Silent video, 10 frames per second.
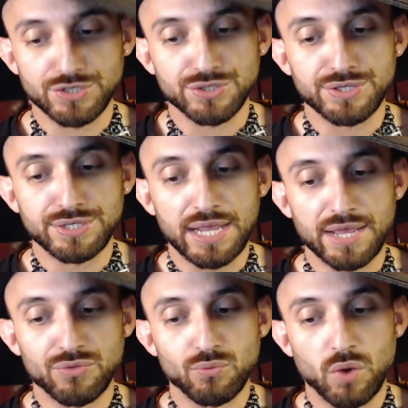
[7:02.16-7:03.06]
to the
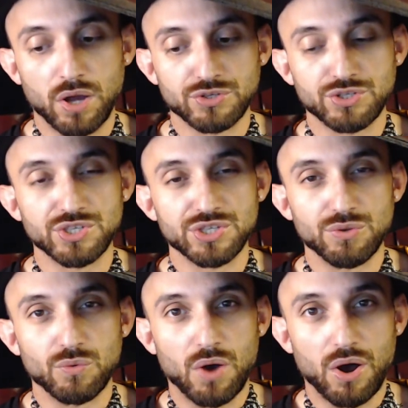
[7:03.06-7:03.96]
death watches in
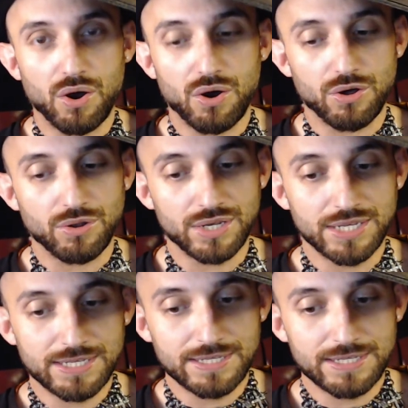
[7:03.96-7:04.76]
the wall.